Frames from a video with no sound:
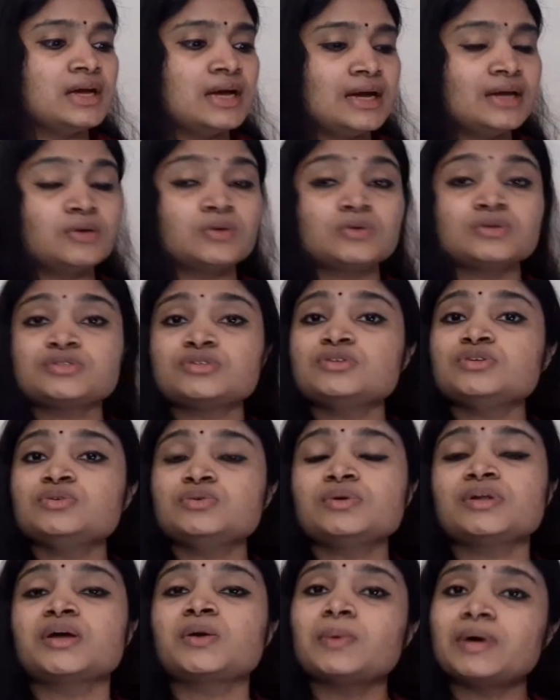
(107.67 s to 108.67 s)
And also
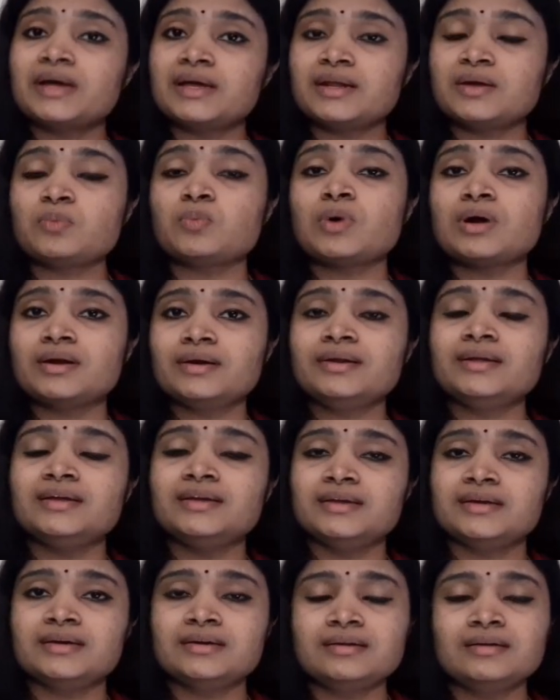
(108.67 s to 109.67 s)
you require a 1
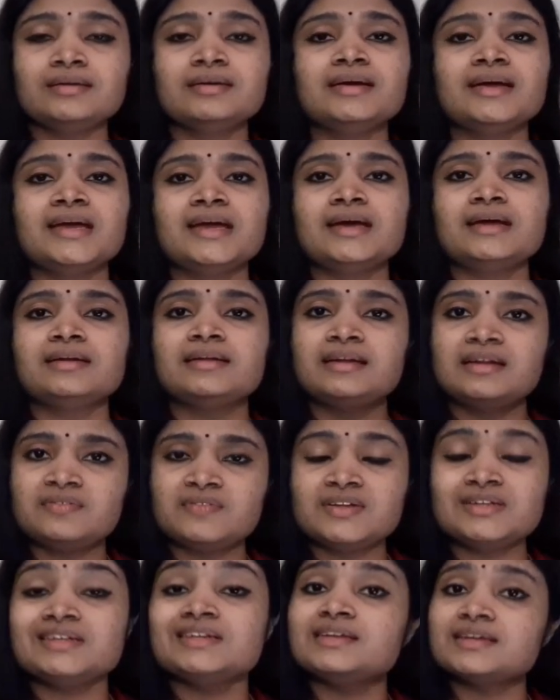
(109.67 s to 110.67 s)
year
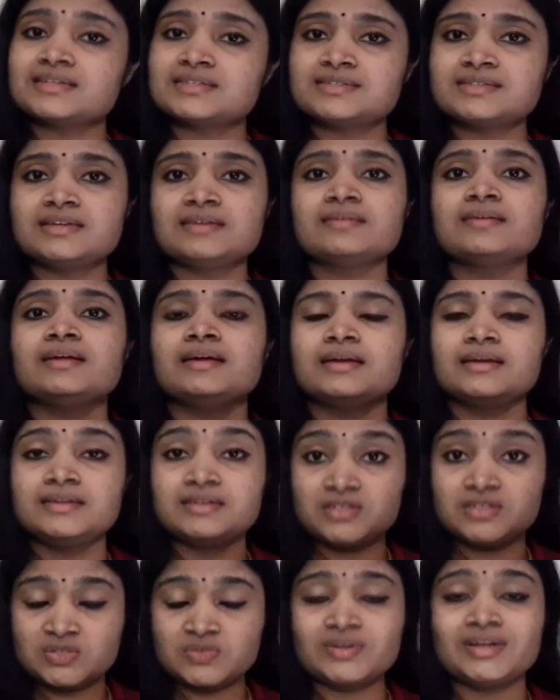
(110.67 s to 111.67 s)
relevant
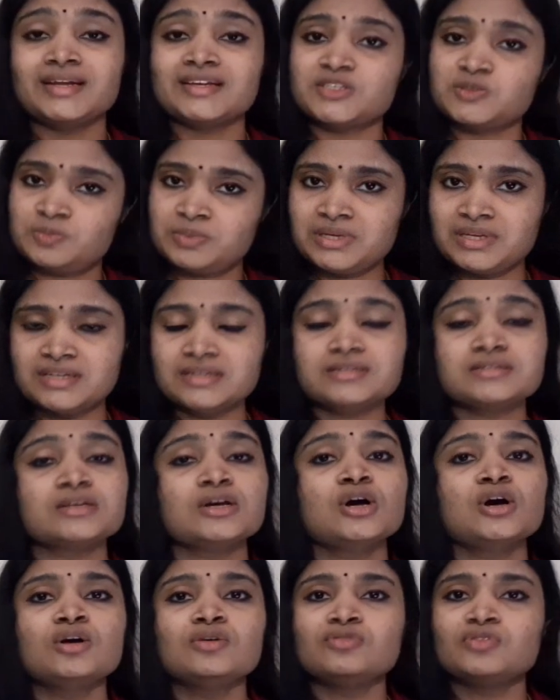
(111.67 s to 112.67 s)
industrial experience
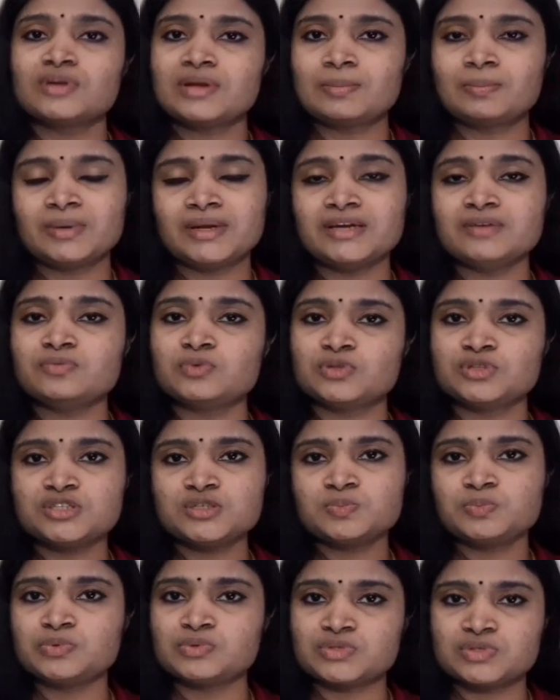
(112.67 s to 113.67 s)
for applying for this
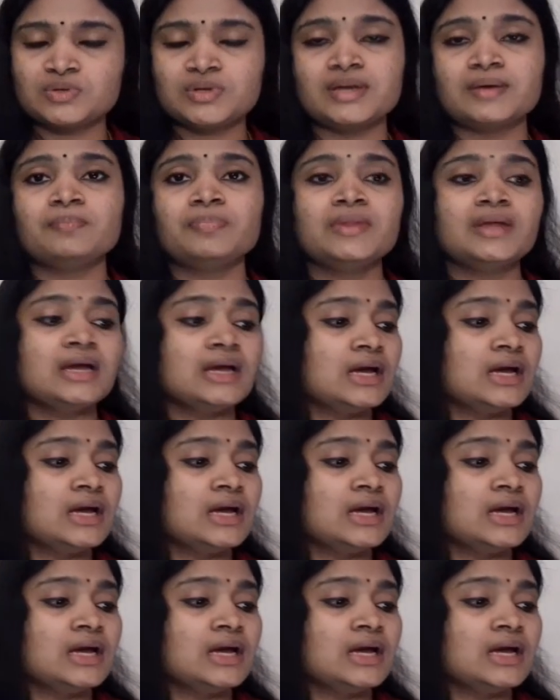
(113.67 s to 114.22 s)
post. Okay.